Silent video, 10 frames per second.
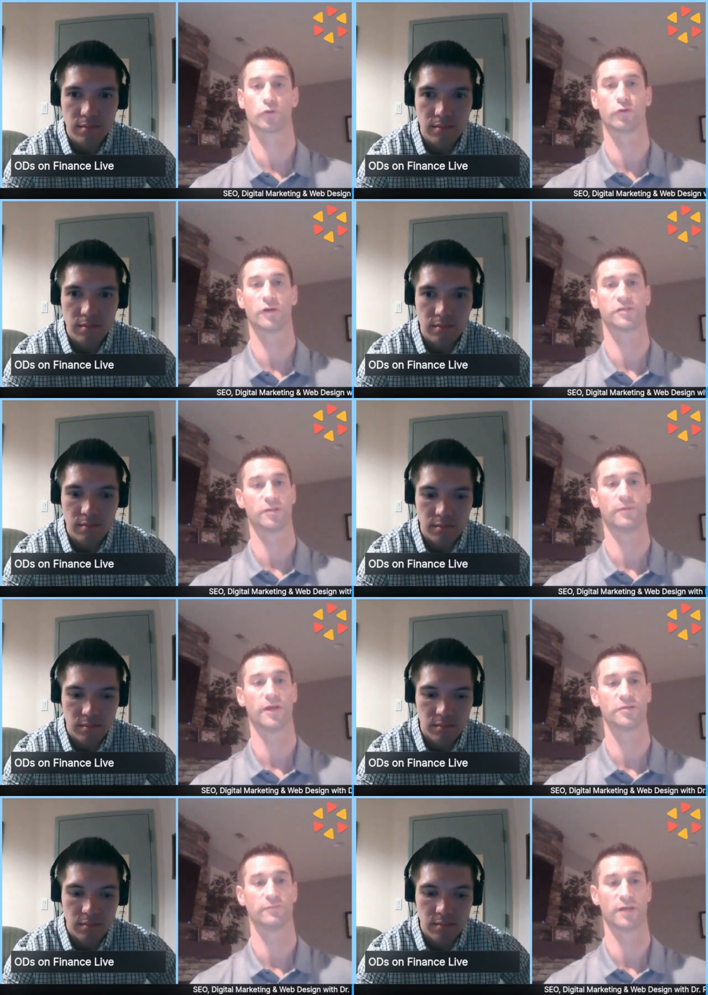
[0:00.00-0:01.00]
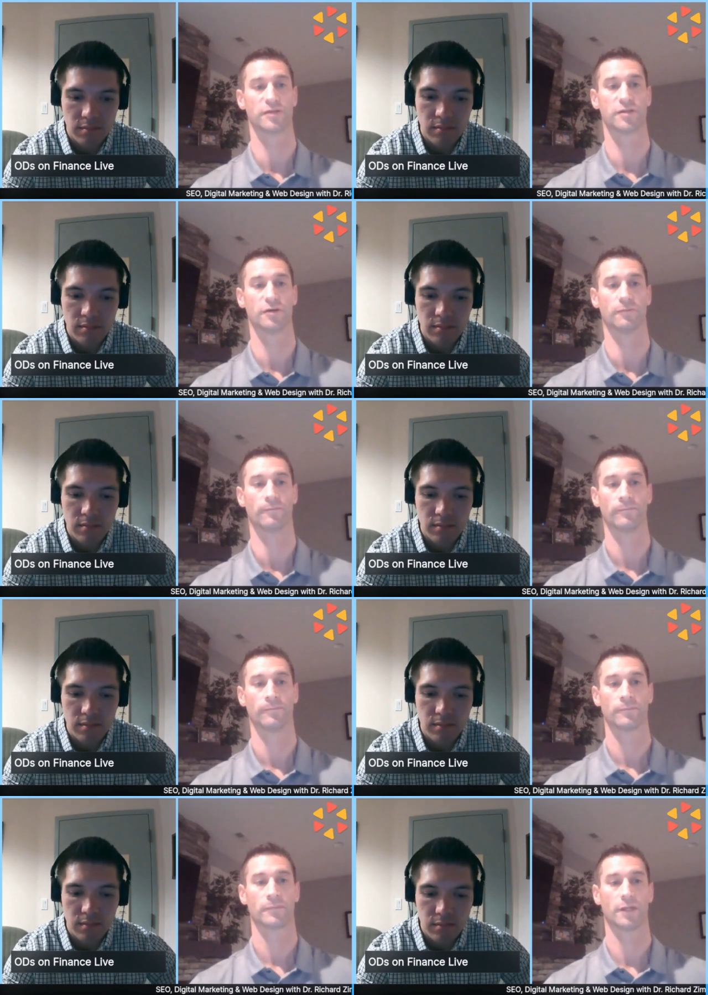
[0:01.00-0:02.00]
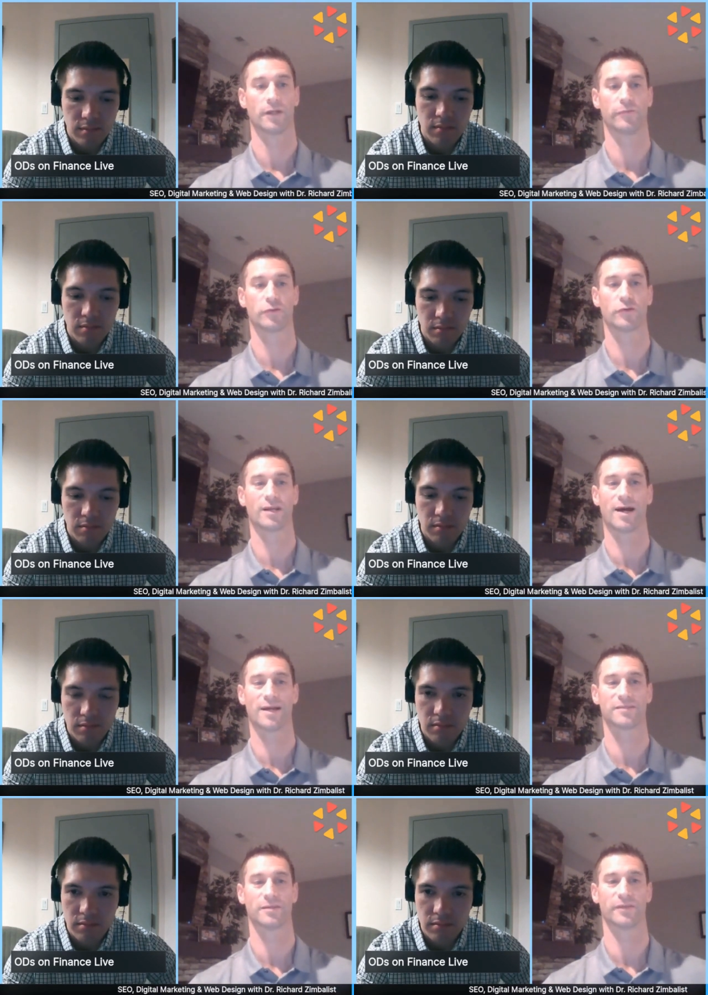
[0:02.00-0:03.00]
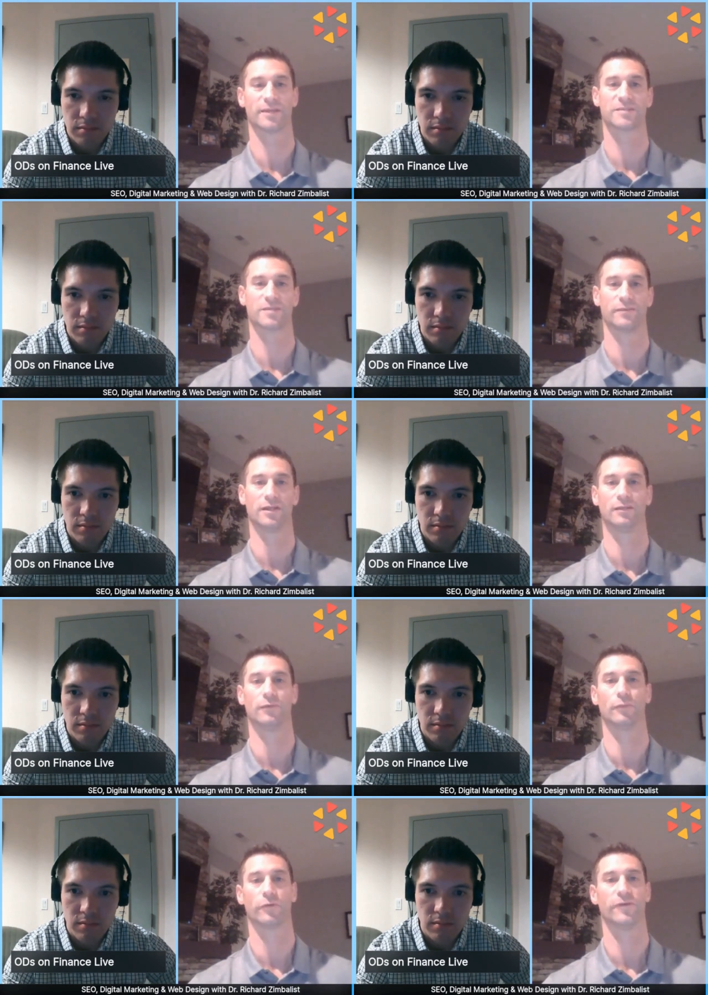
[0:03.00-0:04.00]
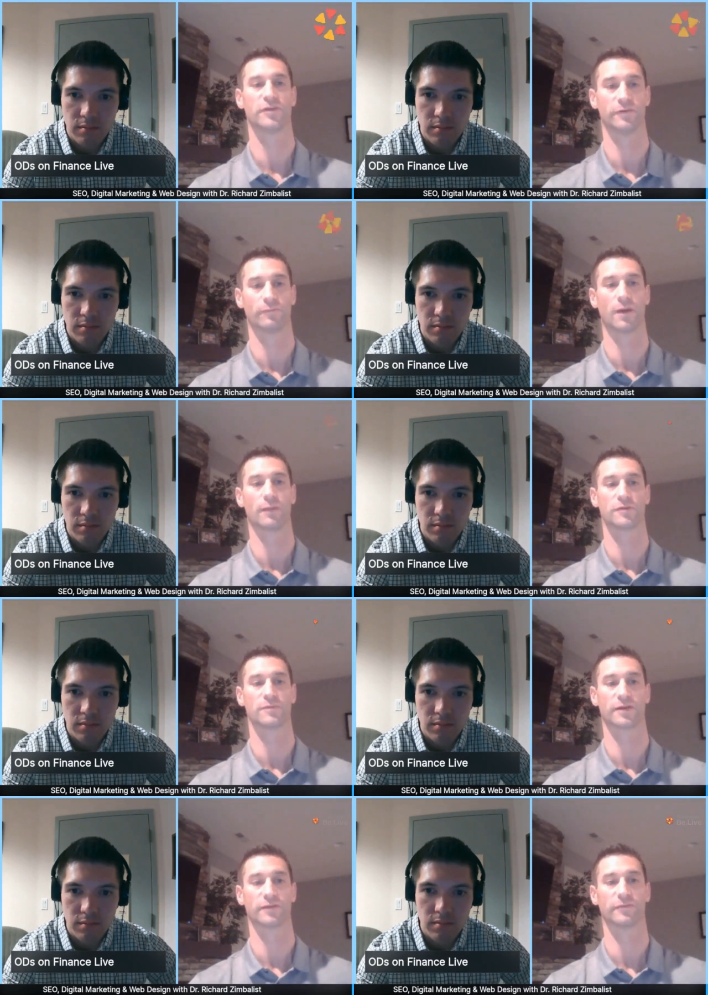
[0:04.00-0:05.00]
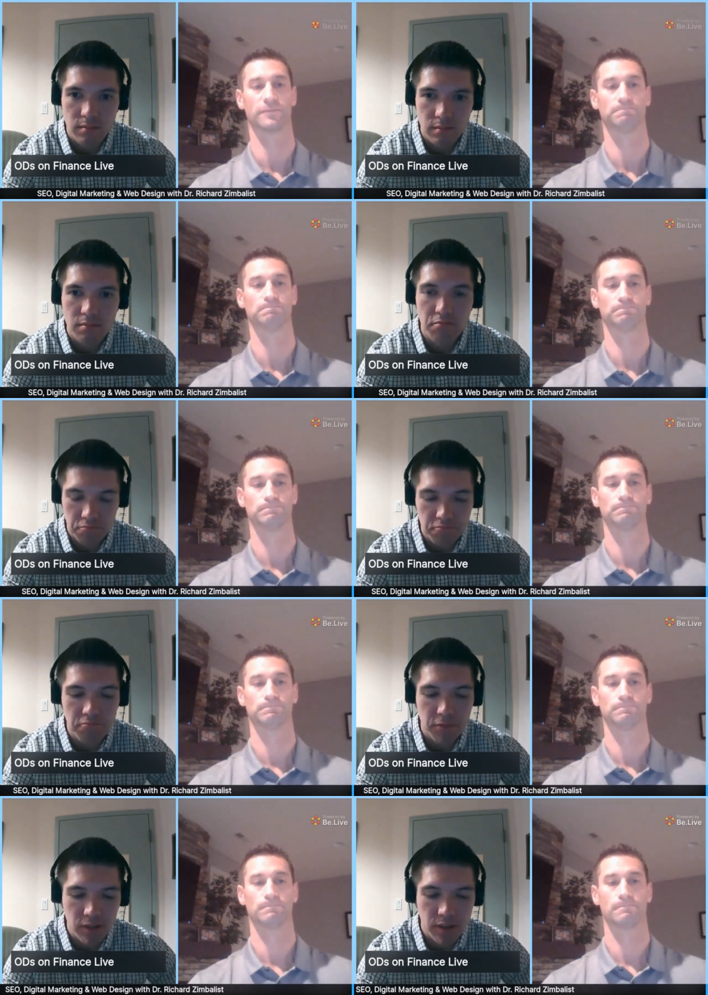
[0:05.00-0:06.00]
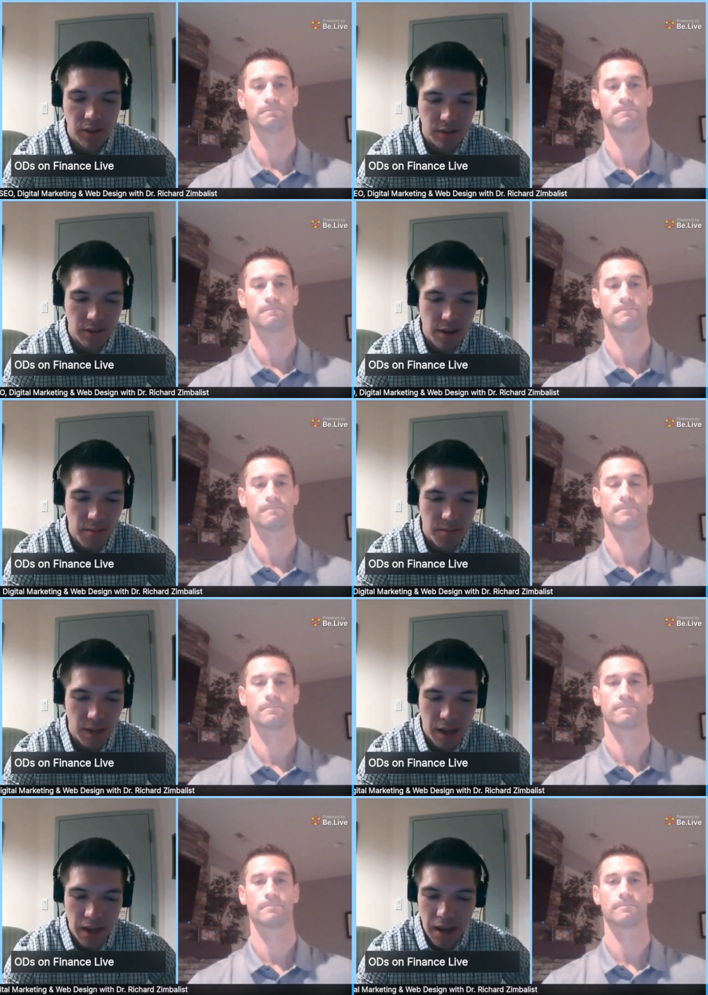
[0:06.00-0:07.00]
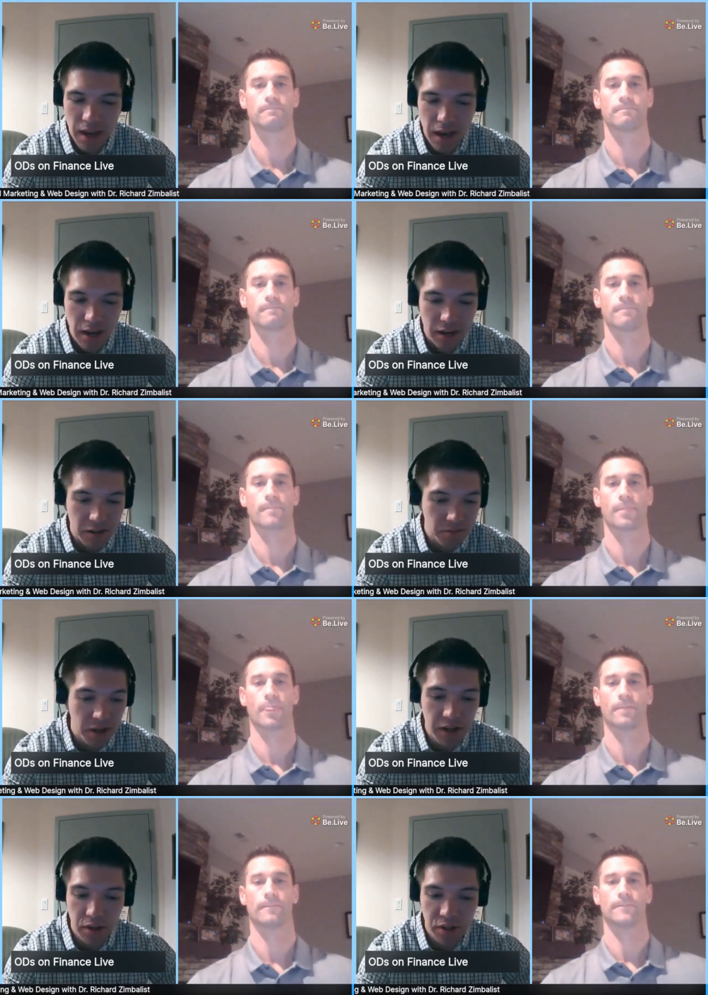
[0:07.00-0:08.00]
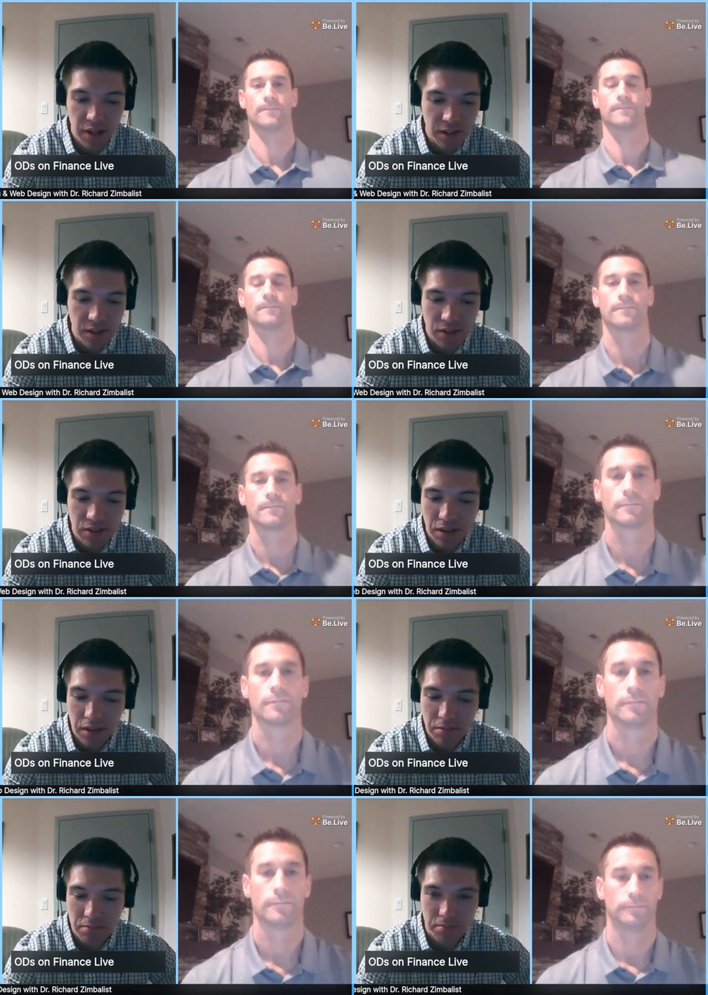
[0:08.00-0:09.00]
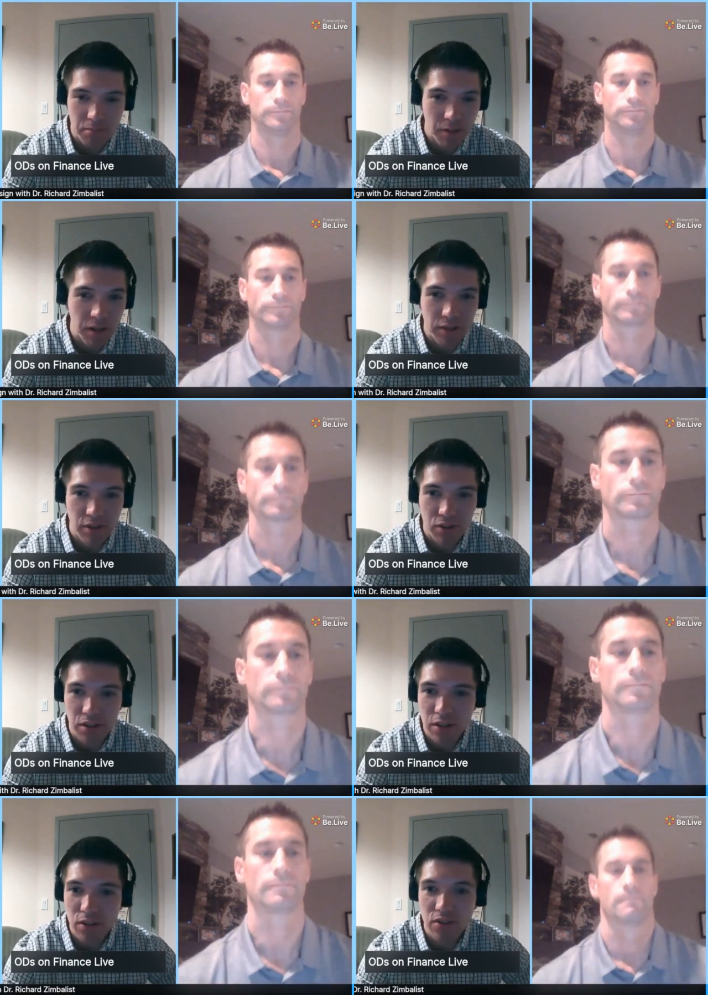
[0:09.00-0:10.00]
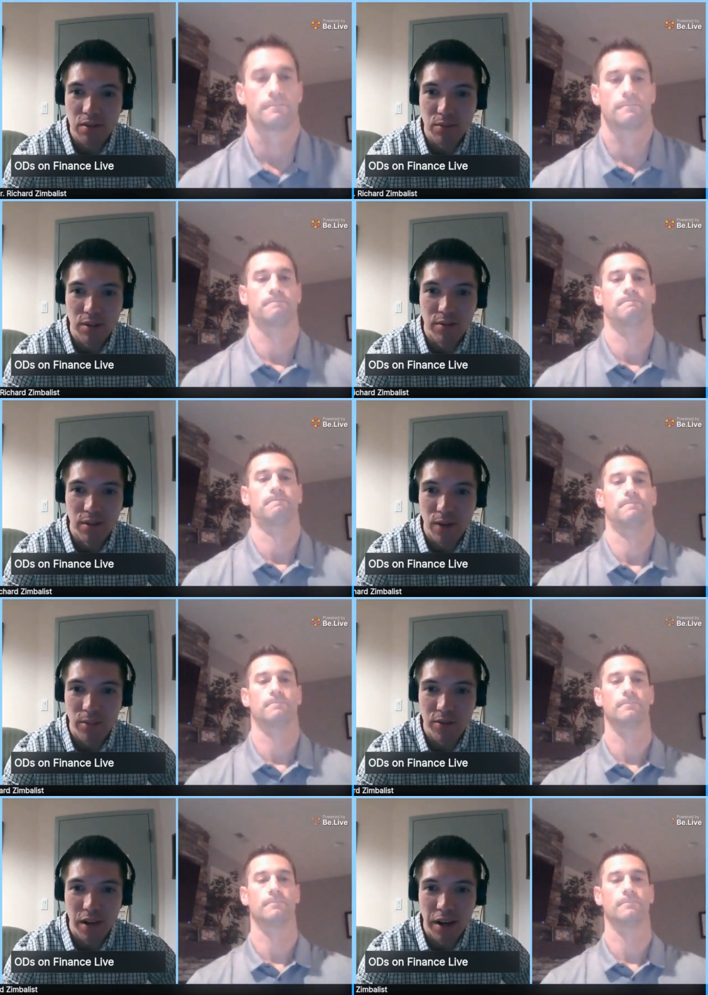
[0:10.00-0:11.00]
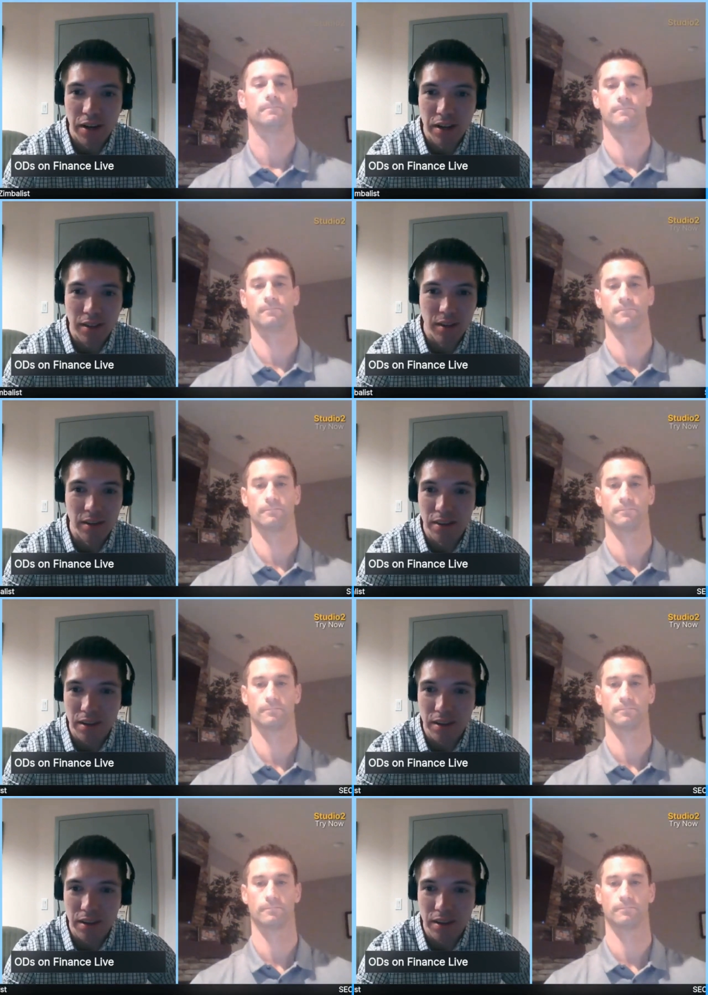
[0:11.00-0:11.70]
Speaker 1: trust in your patient base too. You know, if you're trying to hide something, that's going to be a little bit more fishy from my perspective.
Speaker 2: Makes sense, yeah. And then any other techniques uh, an individual can use to improve their website? Anything you can